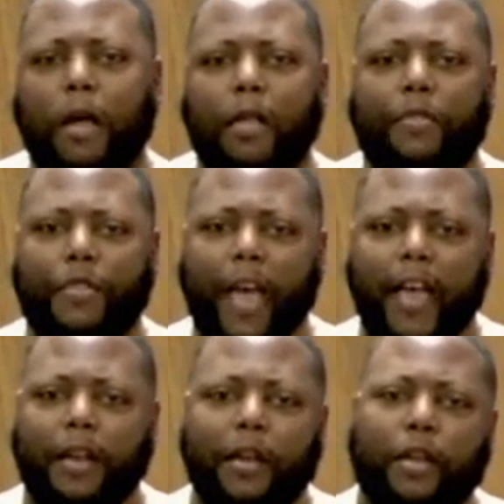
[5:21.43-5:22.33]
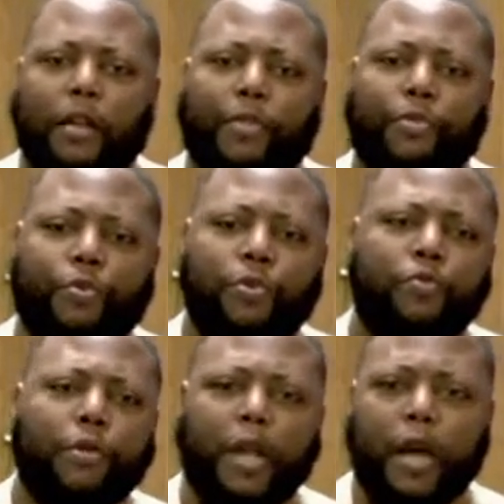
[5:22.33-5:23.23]
that through
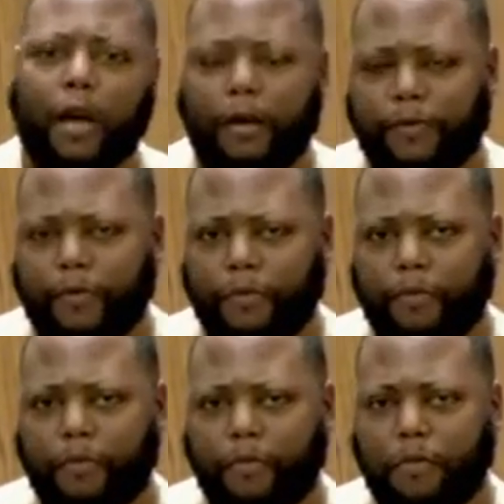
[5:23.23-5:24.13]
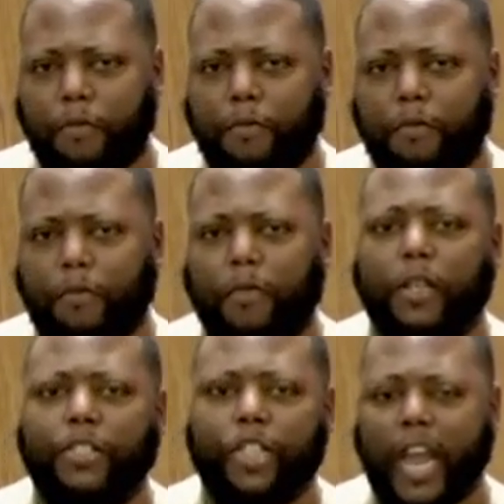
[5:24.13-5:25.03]
love,
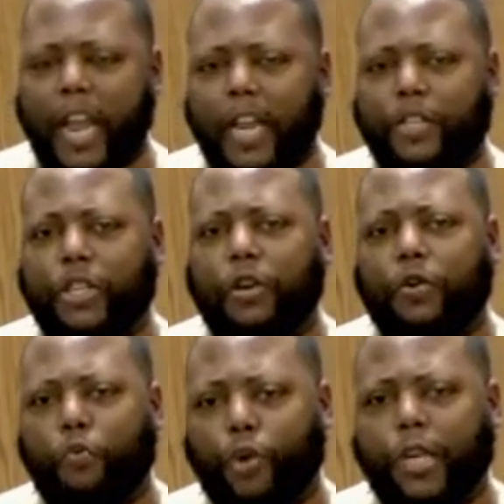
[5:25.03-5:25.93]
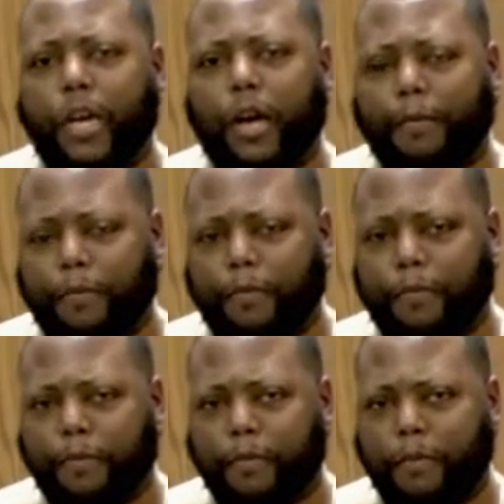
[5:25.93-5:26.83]
change would come.
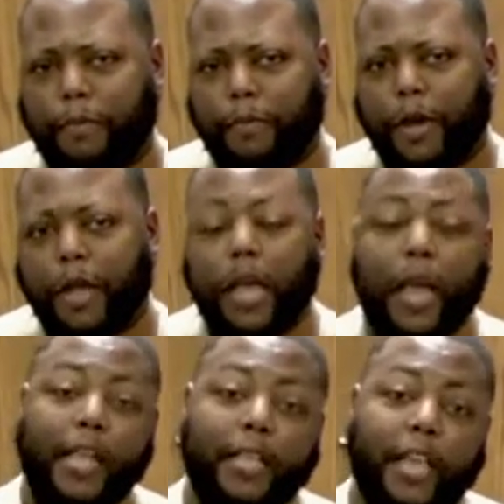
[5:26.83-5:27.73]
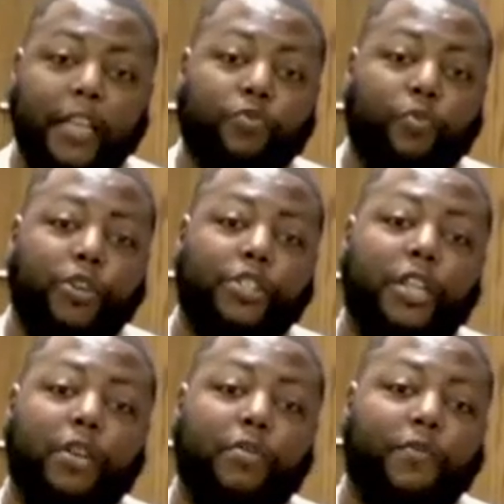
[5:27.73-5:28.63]
And yes, we're
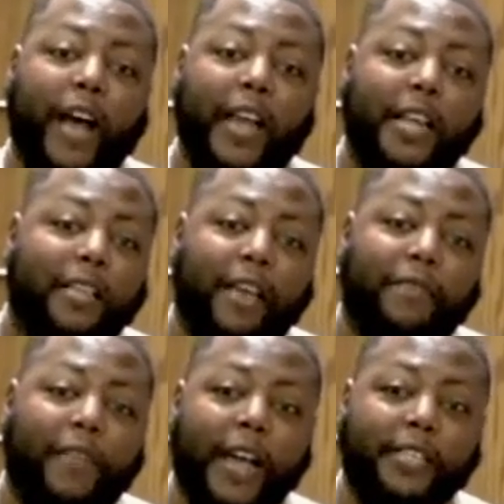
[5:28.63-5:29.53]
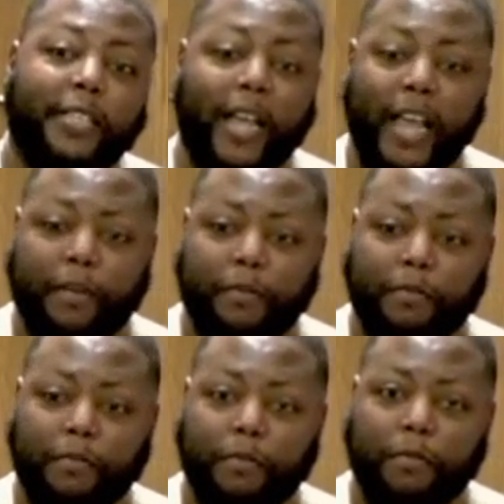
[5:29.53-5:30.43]
still fighting that fight today.
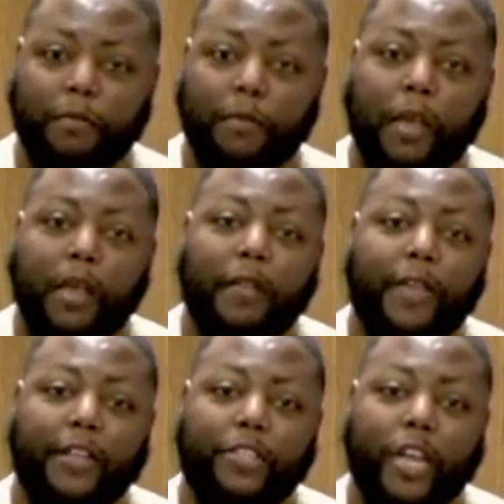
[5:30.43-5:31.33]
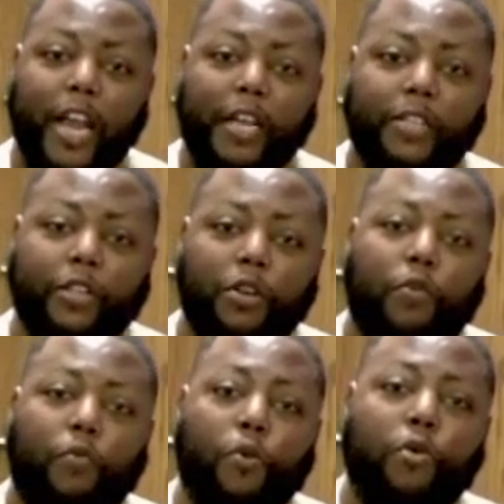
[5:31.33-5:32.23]
That change
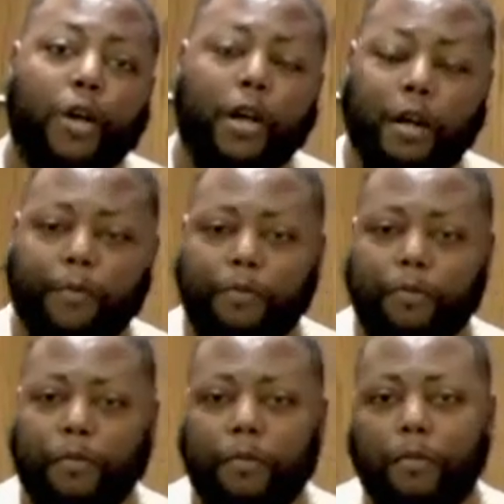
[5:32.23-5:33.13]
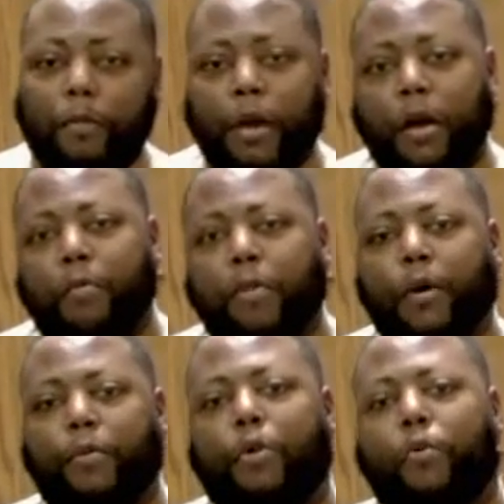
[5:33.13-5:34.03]
will come. But
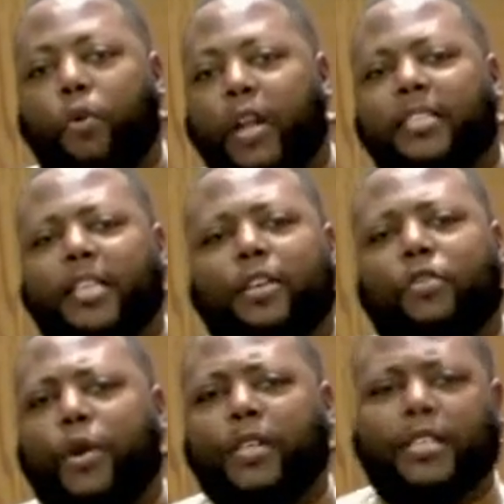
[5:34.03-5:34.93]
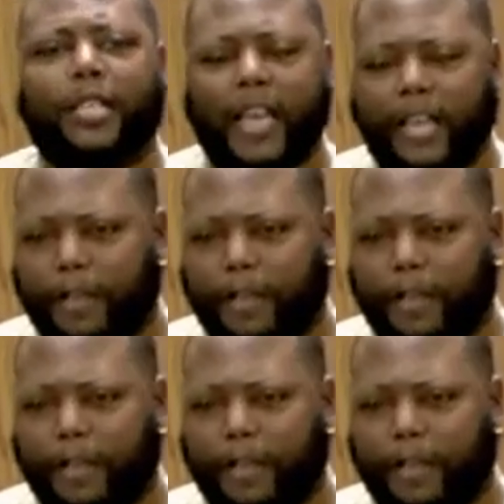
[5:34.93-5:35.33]
what is it going to take?